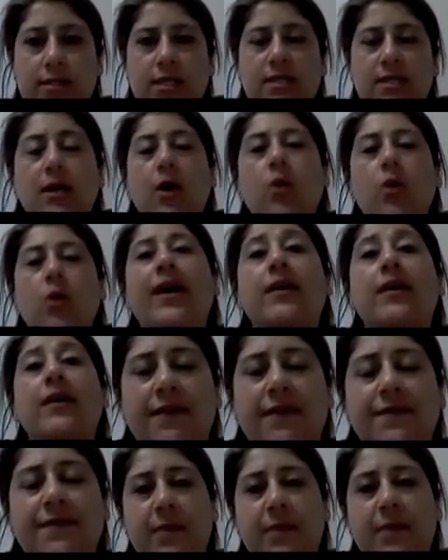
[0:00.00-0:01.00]
His whole way of
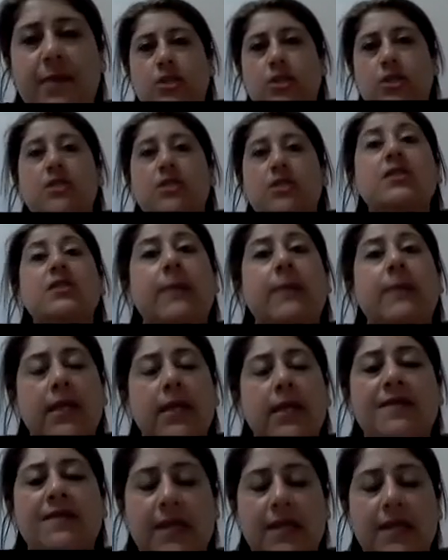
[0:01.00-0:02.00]
life is being
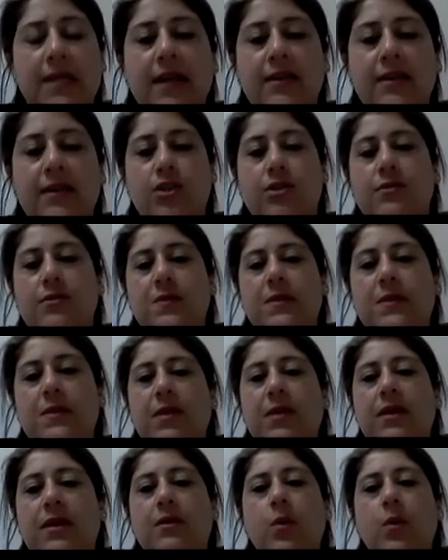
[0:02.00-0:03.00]
questioned. His beliefs and
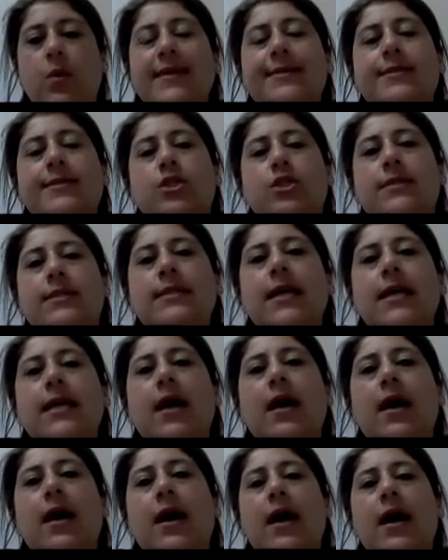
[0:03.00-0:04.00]
attitudes are being
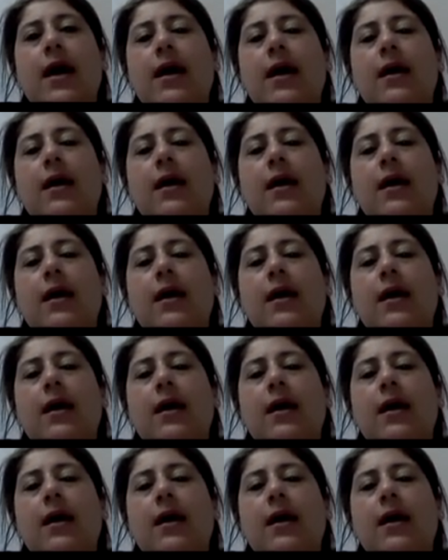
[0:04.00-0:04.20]
questioned.